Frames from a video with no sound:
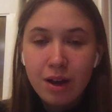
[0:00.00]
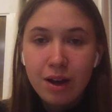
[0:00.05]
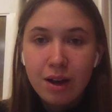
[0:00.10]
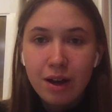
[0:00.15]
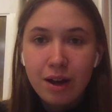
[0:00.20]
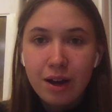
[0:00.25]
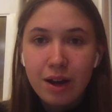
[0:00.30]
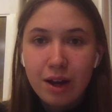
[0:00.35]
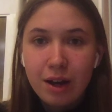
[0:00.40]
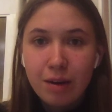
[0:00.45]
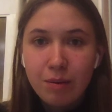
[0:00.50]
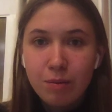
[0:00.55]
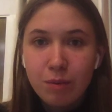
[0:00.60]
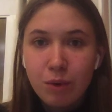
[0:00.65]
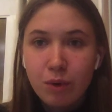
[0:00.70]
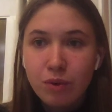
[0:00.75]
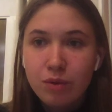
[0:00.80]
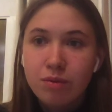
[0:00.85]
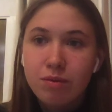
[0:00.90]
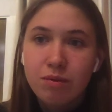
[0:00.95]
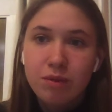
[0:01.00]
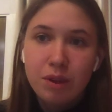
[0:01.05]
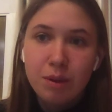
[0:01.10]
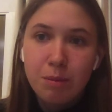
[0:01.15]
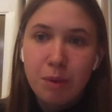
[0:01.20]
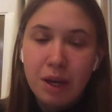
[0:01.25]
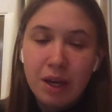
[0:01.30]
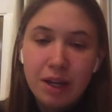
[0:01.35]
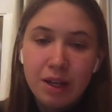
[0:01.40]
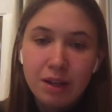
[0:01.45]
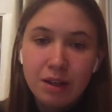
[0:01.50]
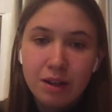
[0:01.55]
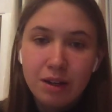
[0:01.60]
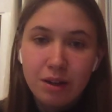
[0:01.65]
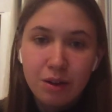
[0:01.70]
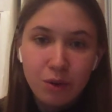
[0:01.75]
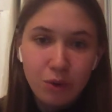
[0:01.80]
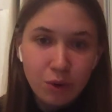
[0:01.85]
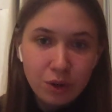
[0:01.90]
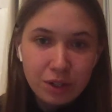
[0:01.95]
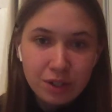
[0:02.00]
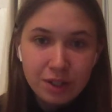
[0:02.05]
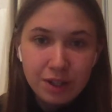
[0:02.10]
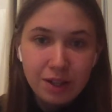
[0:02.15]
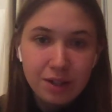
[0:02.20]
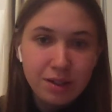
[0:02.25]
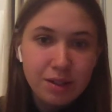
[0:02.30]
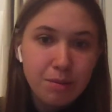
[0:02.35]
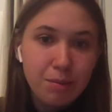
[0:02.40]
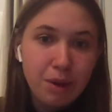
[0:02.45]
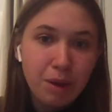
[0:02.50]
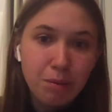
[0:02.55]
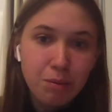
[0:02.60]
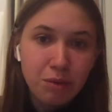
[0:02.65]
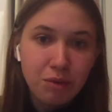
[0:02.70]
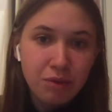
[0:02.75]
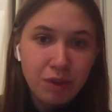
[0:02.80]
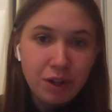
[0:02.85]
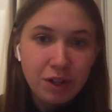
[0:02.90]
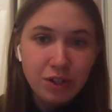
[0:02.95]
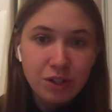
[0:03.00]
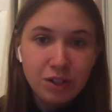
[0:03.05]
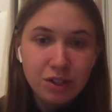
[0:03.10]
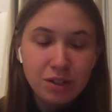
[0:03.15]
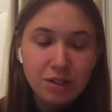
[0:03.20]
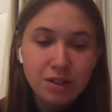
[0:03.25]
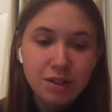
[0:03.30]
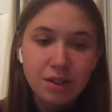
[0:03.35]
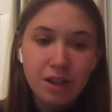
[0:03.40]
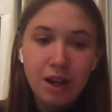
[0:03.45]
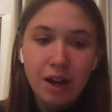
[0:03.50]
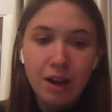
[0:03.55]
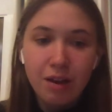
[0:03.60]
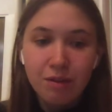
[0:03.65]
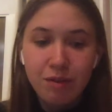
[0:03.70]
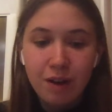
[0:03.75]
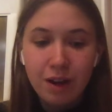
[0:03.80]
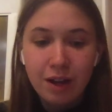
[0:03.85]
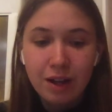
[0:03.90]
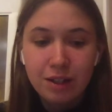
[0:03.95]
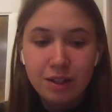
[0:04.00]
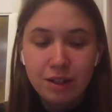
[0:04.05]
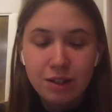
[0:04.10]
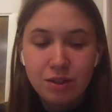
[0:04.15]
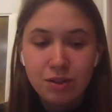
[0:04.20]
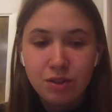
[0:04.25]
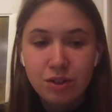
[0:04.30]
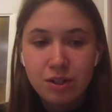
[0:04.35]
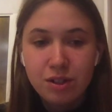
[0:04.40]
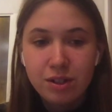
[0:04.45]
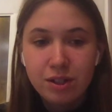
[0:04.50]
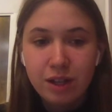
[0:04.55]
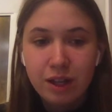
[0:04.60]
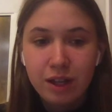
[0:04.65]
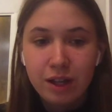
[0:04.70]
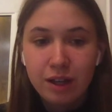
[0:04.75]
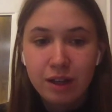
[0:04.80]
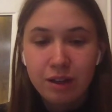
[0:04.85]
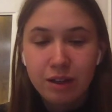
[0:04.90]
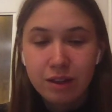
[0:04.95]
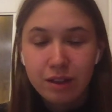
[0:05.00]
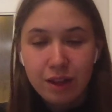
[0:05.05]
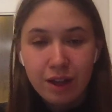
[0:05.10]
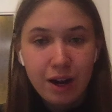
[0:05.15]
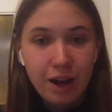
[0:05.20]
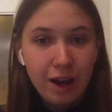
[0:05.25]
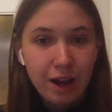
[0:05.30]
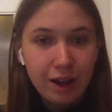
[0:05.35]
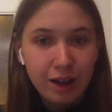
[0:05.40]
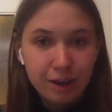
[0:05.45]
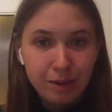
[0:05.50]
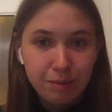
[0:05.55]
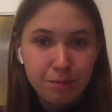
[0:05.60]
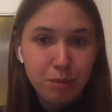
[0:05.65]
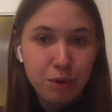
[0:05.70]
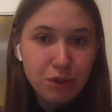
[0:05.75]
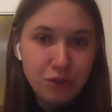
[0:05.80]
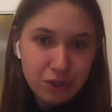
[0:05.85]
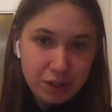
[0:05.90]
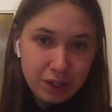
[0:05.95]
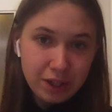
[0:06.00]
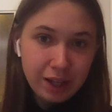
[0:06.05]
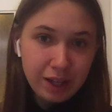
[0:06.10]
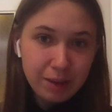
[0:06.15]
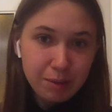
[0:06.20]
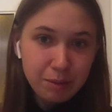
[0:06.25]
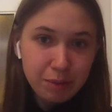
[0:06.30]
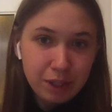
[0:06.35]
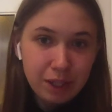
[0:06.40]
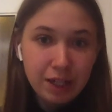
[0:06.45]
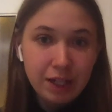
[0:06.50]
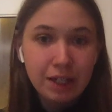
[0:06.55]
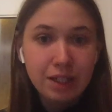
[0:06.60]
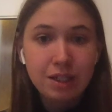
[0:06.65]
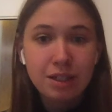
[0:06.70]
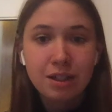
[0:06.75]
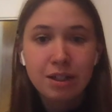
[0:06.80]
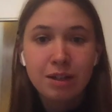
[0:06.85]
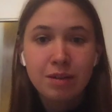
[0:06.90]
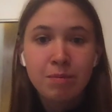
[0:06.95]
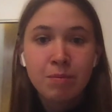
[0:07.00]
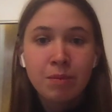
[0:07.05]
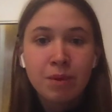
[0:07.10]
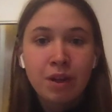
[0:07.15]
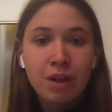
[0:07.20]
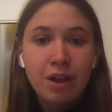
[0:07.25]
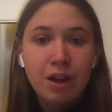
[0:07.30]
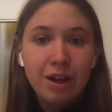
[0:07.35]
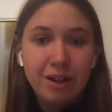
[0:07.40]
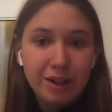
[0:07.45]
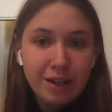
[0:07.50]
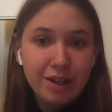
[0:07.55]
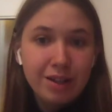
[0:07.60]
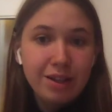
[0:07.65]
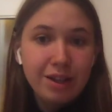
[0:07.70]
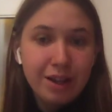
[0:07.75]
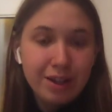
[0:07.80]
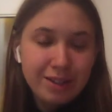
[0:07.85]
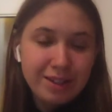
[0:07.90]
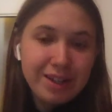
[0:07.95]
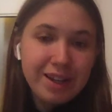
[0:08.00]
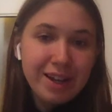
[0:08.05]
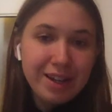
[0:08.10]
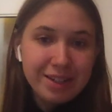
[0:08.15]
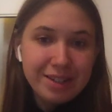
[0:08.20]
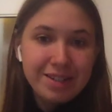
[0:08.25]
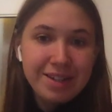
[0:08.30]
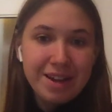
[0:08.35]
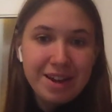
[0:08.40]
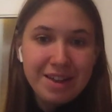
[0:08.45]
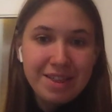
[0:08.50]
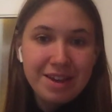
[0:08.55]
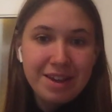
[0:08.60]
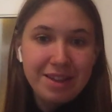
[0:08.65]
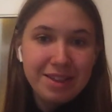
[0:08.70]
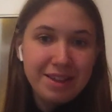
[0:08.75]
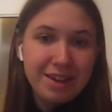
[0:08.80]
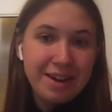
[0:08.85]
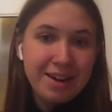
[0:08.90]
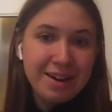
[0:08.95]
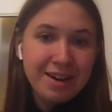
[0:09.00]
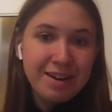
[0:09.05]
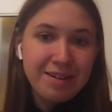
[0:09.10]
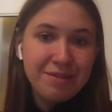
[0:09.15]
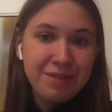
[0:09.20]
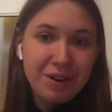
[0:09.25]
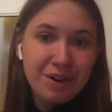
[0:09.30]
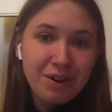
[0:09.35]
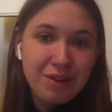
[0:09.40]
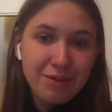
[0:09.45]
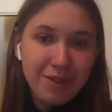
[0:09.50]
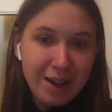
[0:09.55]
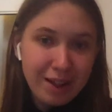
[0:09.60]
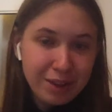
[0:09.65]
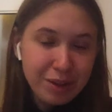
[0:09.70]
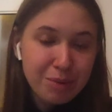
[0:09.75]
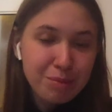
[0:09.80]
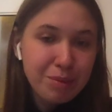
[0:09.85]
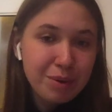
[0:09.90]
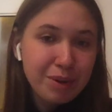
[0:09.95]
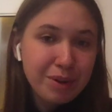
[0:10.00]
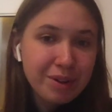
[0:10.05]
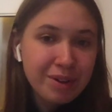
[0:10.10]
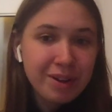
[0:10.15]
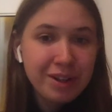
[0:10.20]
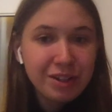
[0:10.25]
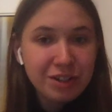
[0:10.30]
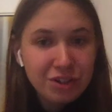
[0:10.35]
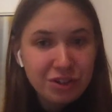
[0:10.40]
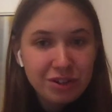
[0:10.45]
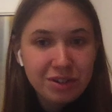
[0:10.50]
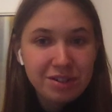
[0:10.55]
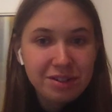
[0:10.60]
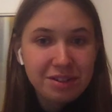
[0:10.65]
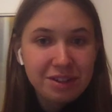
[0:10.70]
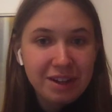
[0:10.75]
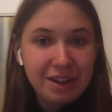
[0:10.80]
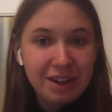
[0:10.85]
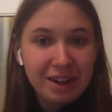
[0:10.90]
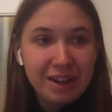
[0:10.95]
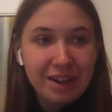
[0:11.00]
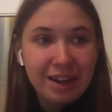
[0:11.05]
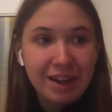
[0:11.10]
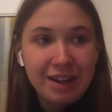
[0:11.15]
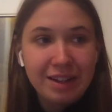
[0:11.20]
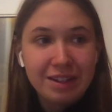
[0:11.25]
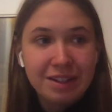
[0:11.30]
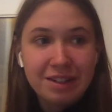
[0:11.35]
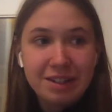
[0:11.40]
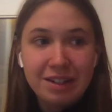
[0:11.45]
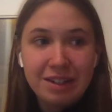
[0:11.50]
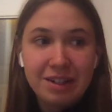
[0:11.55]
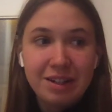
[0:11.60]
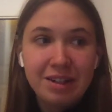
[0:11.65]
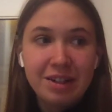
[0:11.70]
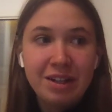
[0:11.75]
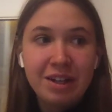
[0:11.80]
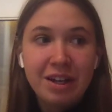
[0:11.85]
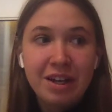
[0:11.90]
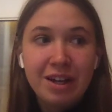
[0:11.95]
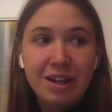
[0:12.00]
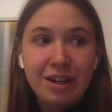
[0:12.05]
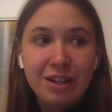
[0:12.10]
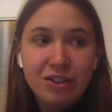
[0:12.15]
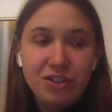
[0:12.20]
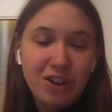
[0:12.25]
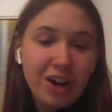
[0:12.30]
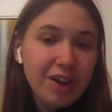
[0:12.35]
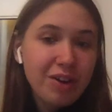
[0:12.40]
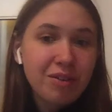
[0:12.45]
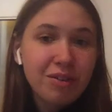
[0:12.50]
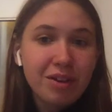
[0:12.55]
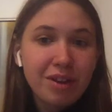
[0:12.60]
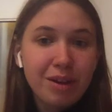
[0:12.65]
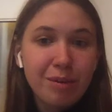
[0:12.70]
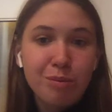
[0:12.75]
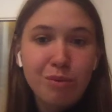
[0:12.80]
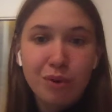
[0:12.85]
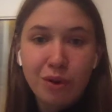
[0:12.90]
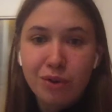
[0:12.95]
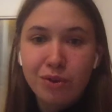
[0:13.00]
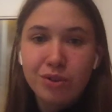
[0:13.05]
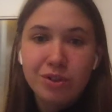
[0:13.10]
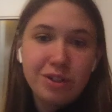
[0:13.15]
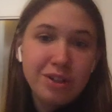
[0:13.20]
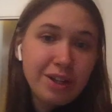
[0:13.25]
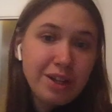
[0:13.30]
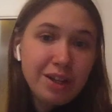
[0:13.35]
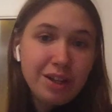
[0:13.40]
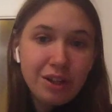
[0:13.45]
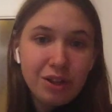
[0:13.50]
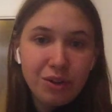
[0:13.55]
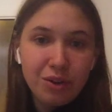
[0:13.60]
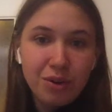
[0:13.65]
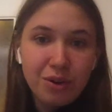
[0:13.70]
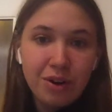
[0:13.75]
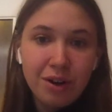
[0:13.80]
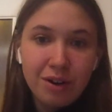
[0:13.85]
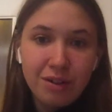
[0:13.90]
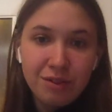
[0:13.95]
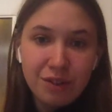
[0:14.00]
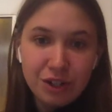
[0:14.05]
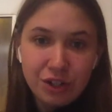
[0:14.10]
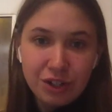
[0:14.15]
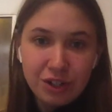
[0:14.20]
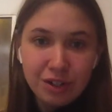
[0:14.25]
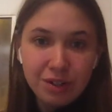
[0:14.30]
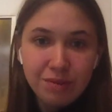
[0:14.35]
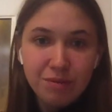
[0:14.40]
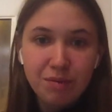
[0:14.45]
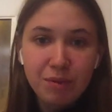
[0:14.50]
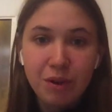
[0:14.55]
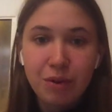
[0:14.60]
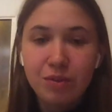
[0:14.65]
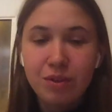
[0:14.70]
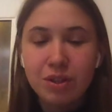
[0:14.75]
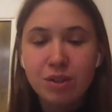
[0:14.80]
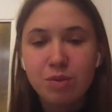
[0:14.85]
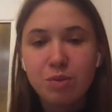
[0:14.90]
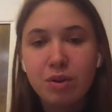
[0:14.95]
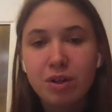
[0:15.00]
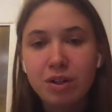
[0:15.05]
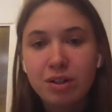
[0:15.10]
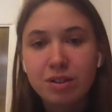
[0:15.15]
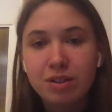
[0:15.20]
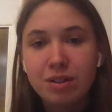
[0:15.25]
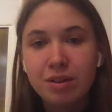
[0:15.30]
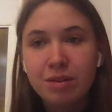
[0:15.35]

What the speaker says: on the main courses, the main professions that I find interesting, that I personally completed, and can say that they are very valuable, interesting, and generally broadening your vision of this world.